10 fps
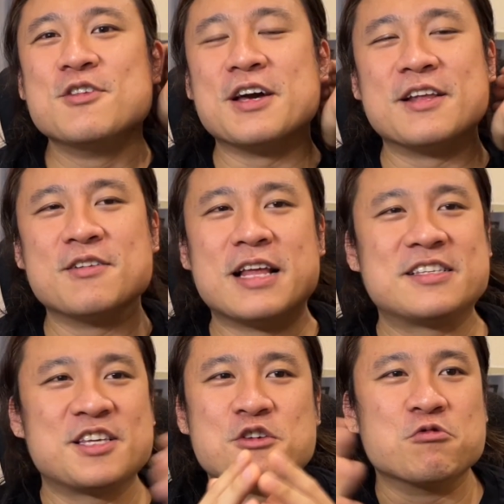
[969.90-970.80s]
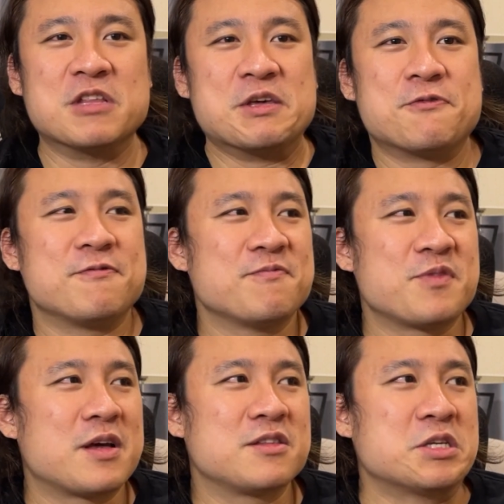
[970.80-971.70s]
and let's say you live
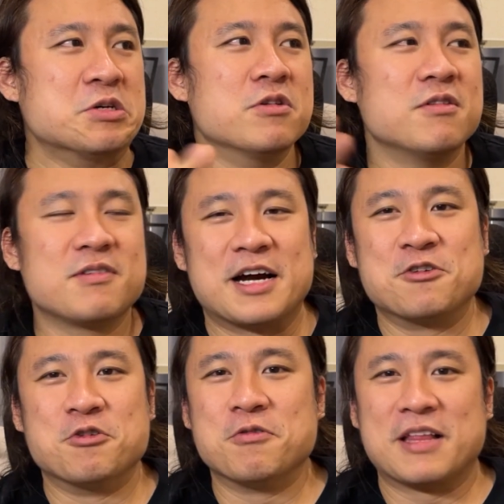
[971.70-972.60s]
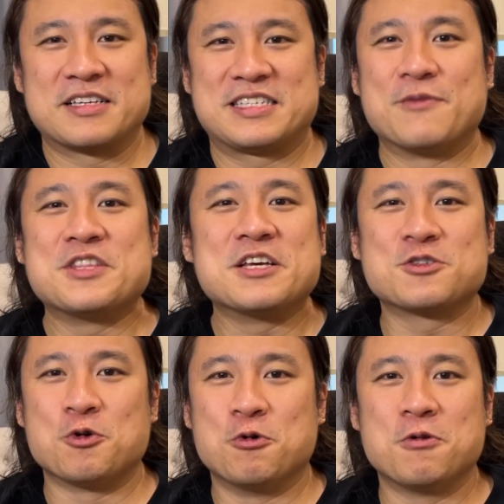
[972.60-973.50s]
till, I don't know, like 70 years
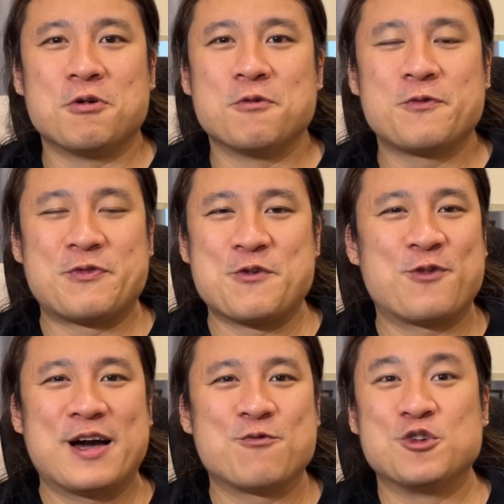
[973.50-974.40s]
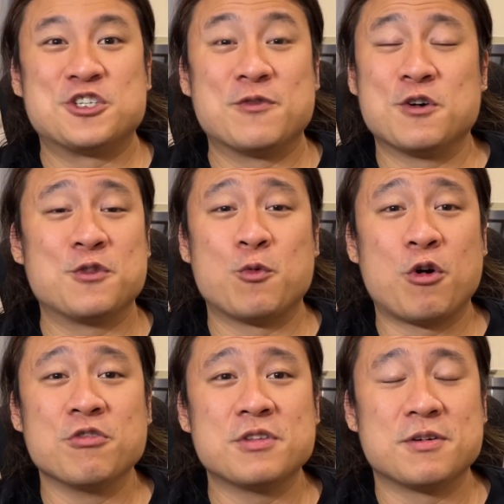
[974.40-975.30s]
old or 55, whichever of
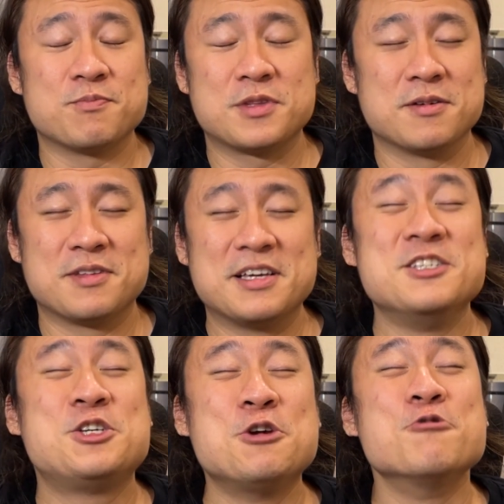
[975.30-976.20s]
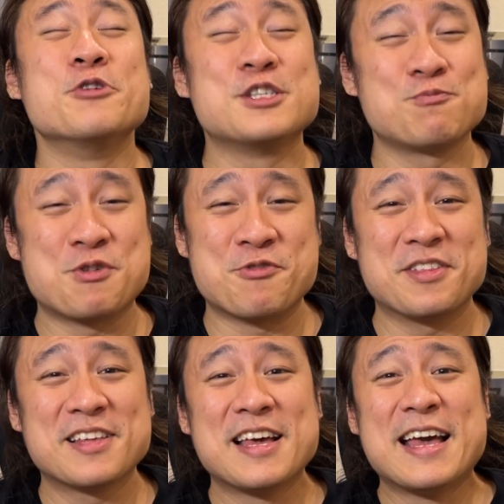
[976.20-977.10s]
the insurance
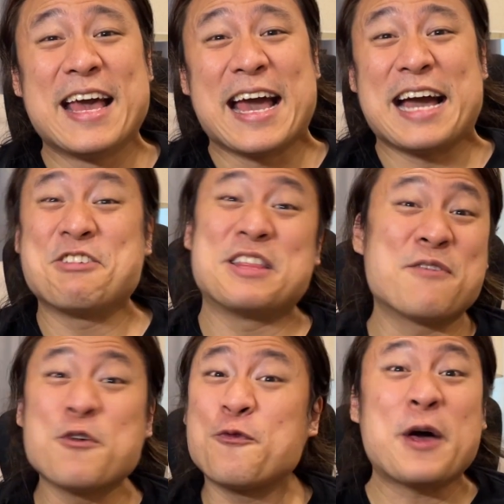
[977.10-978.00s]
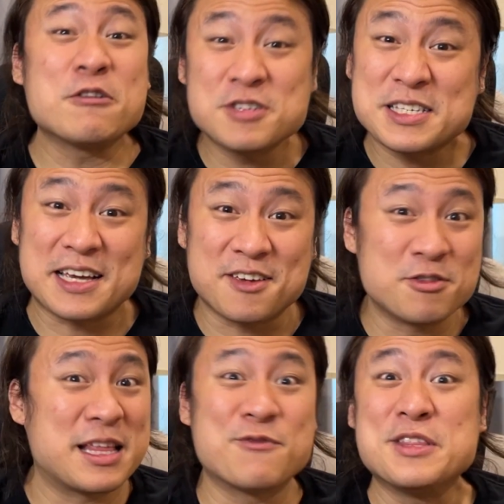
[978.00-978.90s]
period, and you never fell sick, you
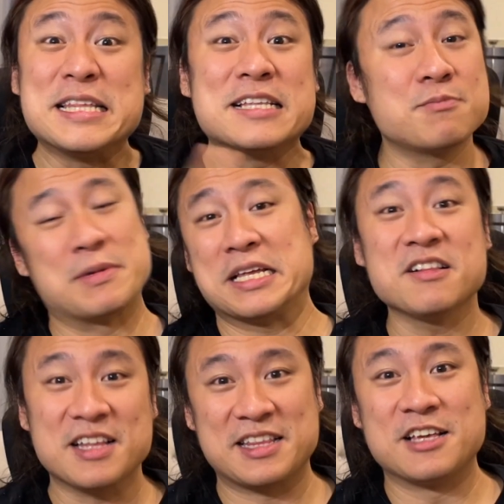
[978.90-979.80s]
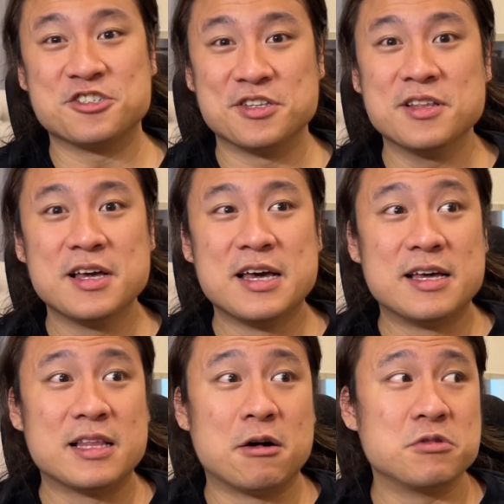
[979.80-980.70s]
never needed medical attention.
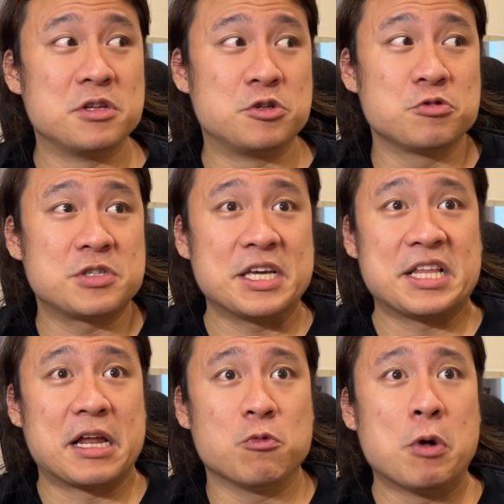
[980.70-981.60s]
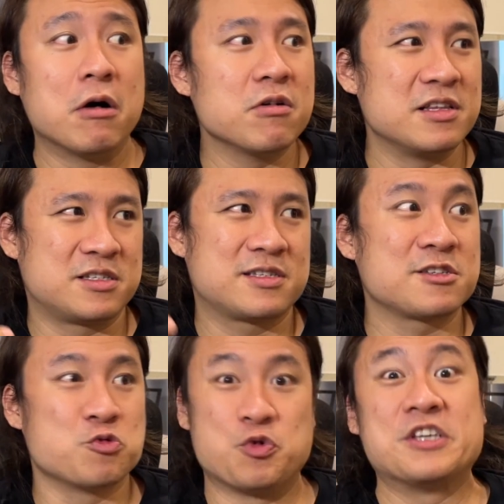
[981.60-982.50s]
Now, did you say that, well, it's
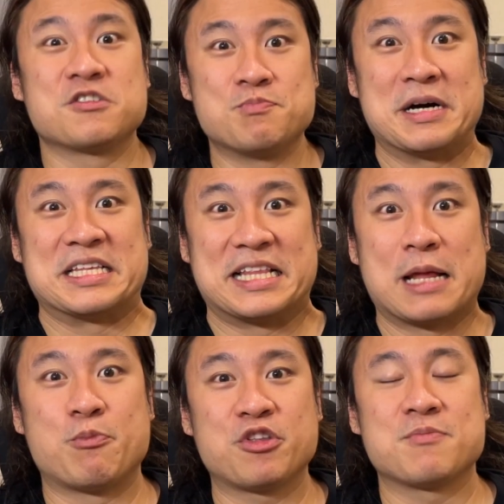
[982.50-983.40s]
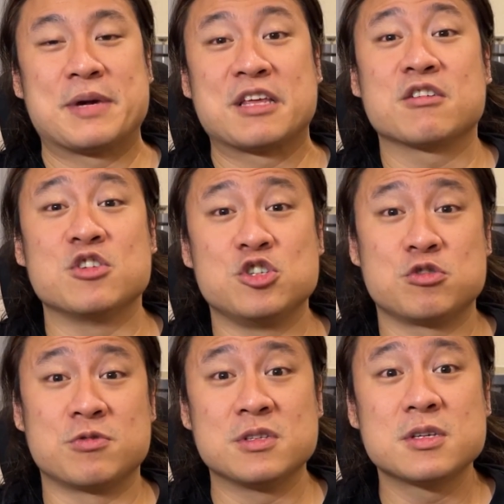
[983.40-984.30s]
such a waste of money that I bought the medical
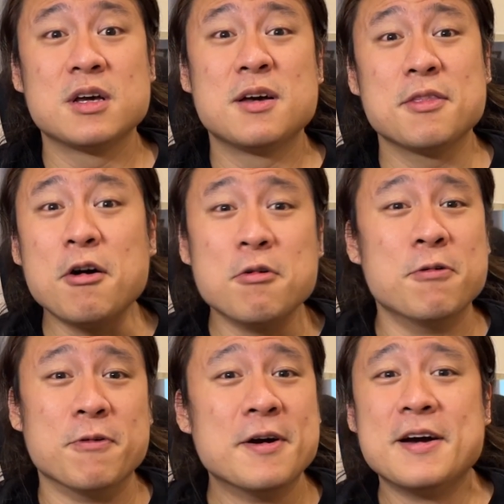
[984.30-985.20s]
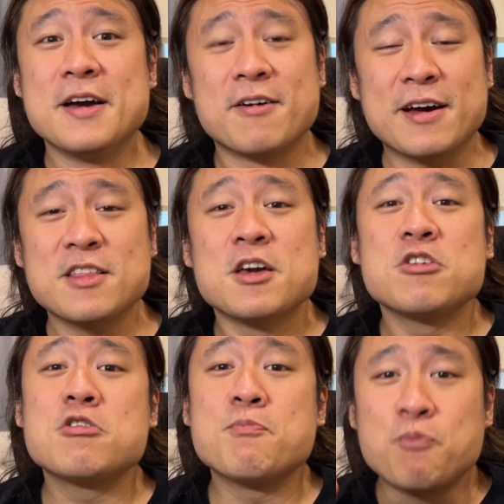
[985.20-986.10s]
insurance? No, right?
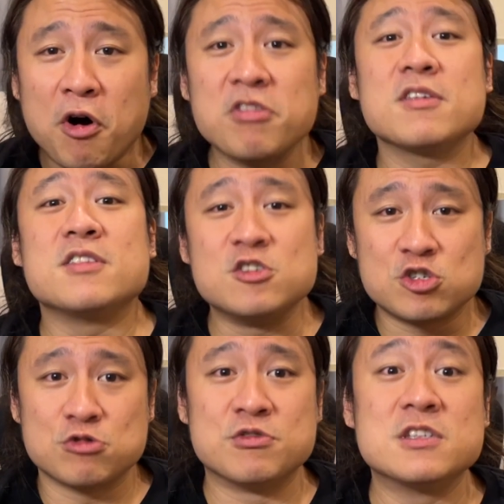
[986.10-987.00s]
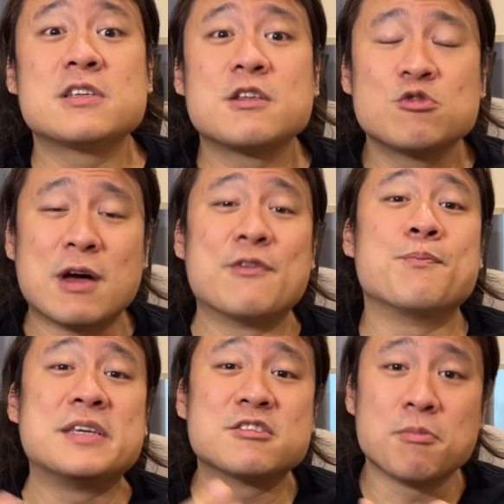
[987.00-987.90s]
You bought an insurance to have a
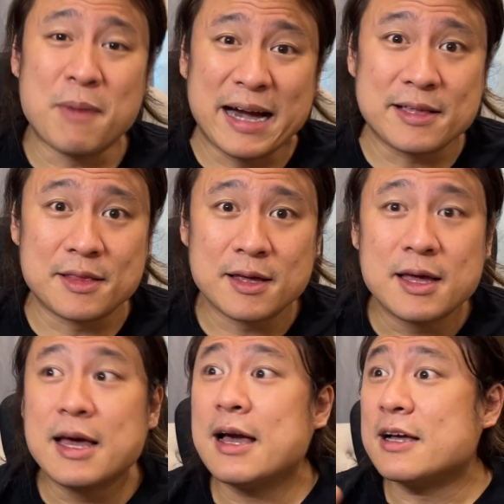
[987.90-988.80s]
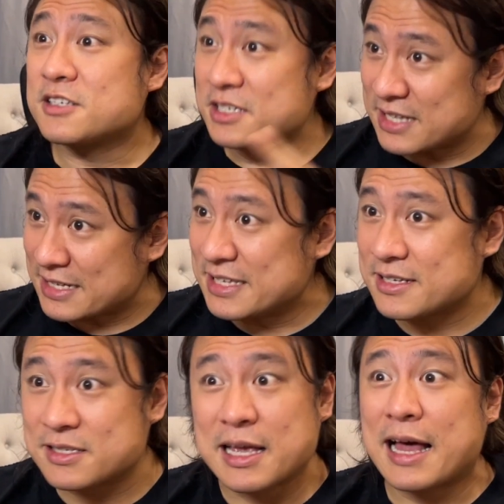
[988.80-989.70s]
peace of mind. And just like
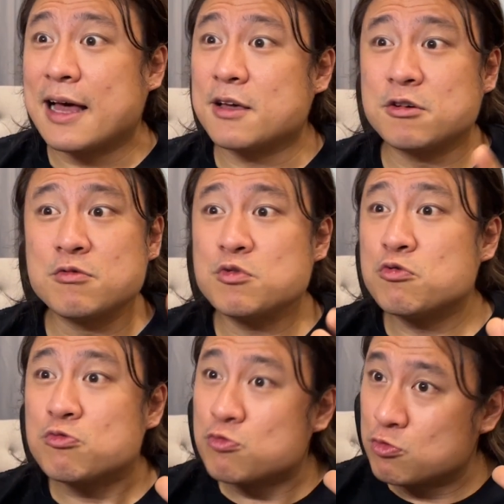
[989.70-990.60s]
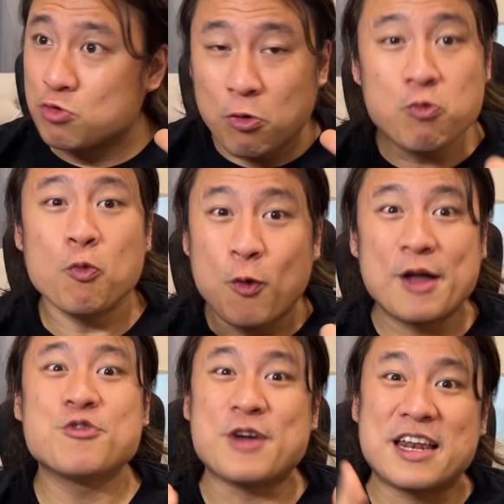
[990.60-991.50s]
this, you don't
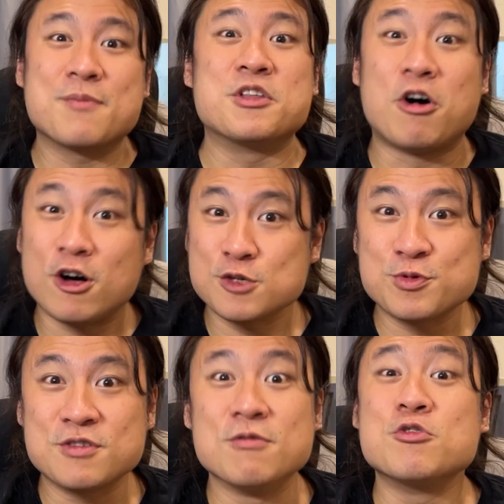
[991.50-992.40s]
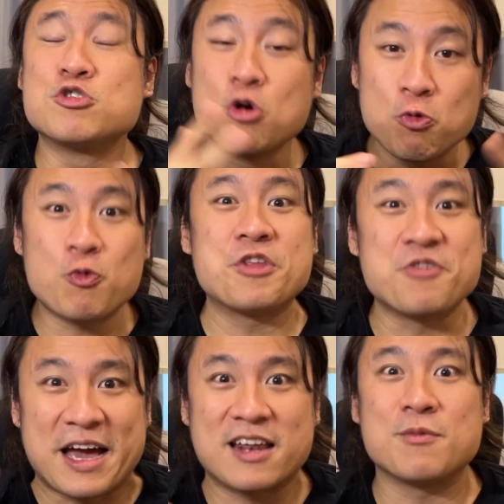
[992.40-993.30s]
want to end up in a hospital. You don't want
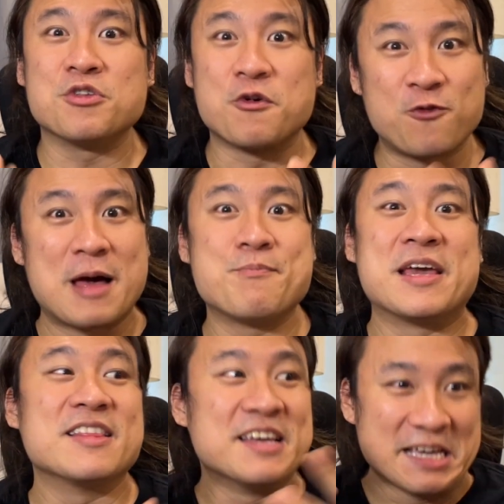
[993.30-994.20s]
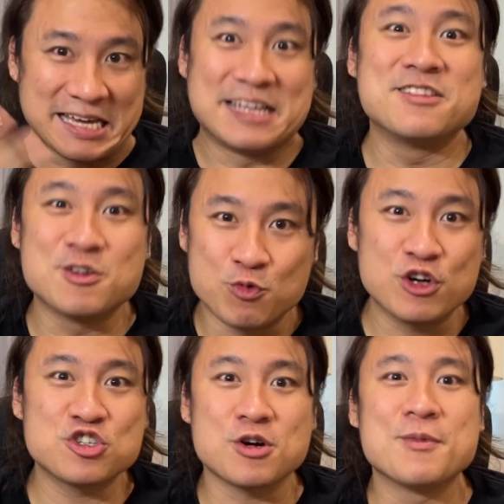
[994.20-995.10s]
to end up on a flatbed in the
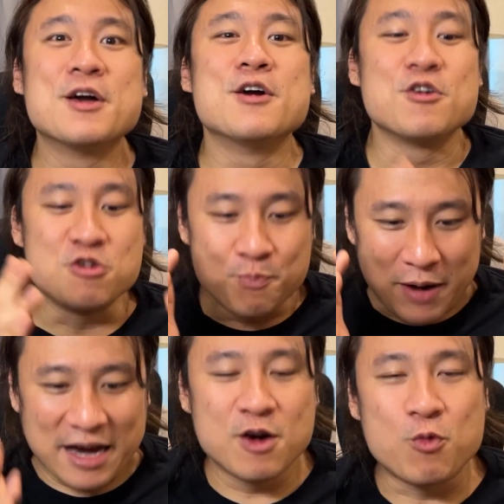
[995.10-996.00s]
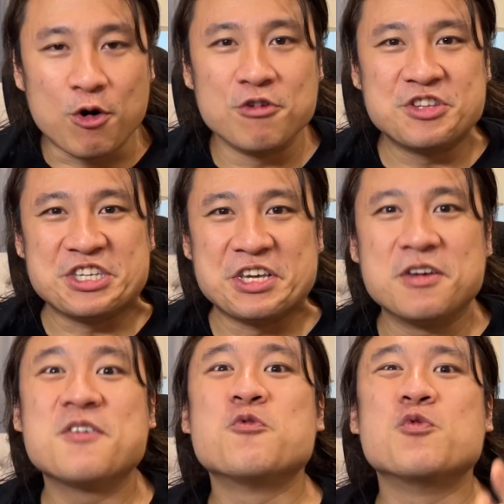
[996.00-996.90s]
workshop. You buy a
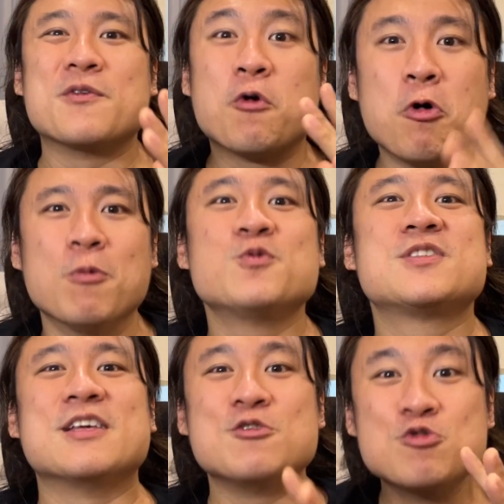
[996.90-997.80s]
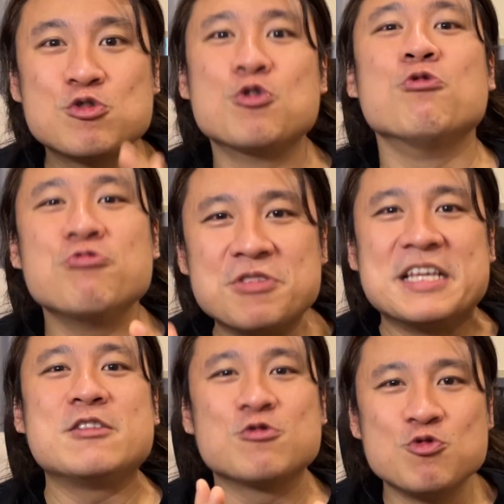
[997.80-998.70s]
warranty with hopes that you don't
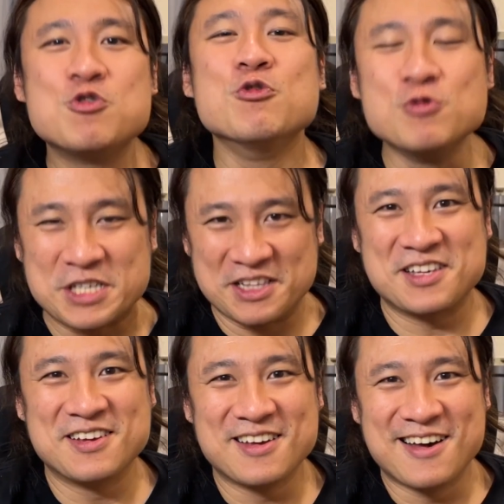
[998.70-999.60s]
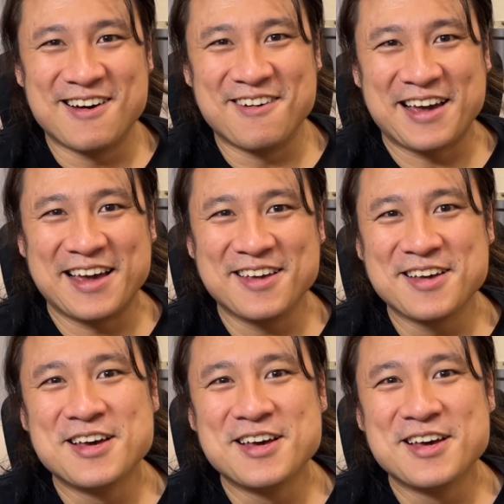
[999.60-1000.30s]
need to use it, okay?